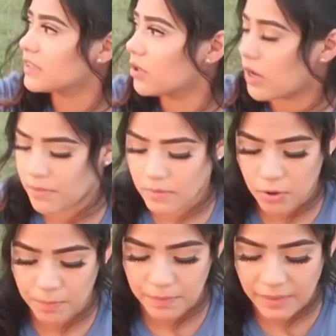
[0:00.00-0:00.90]
so I'm
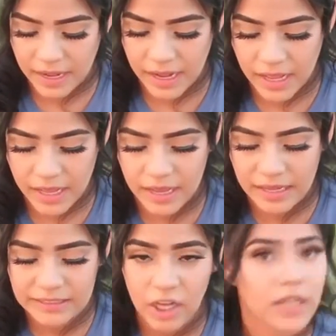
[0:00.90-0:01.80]
gonna open my kite.
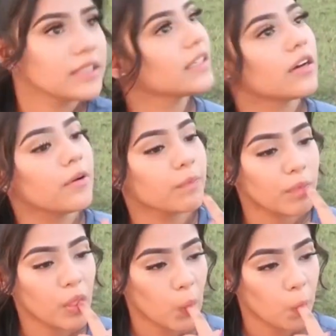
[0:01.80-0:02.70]
As y'all could tell,
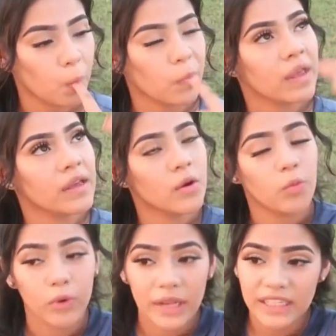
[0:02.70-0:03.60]

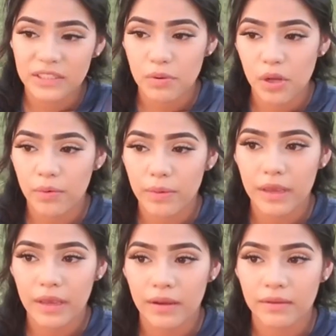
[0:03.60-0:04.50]
wind is
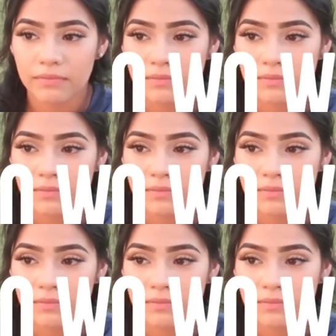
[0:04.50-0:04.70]
blowing.